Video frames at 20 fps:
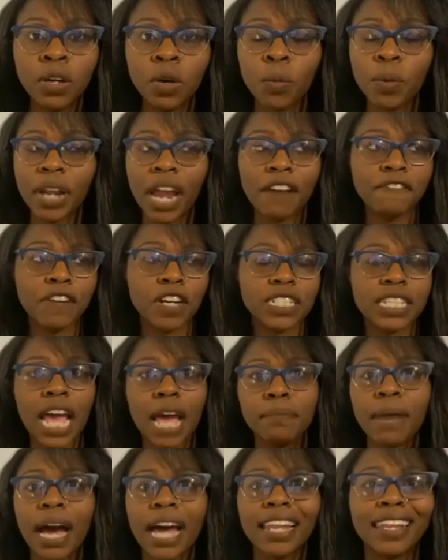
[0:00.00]
when I first
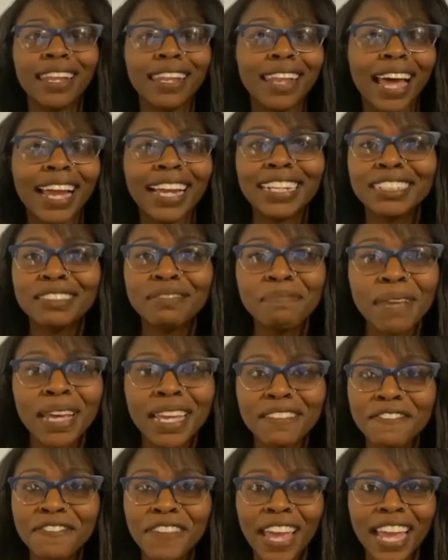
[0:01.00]
had my
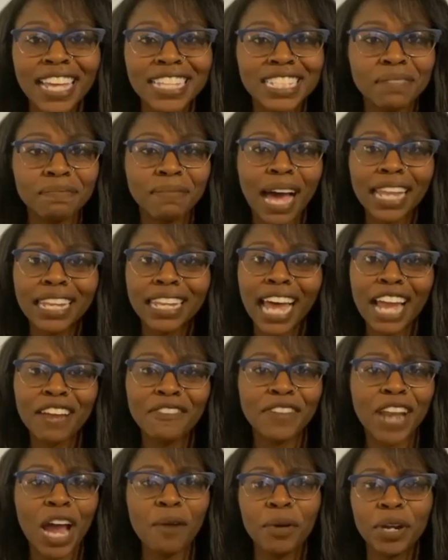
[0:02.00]
enlightenment phase in my life
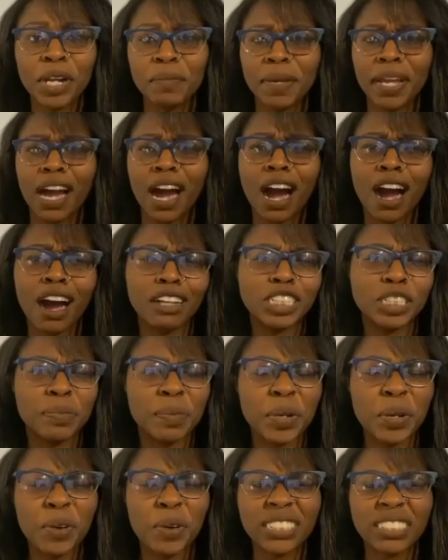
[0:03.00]
and I wanted to be an entrepreneur.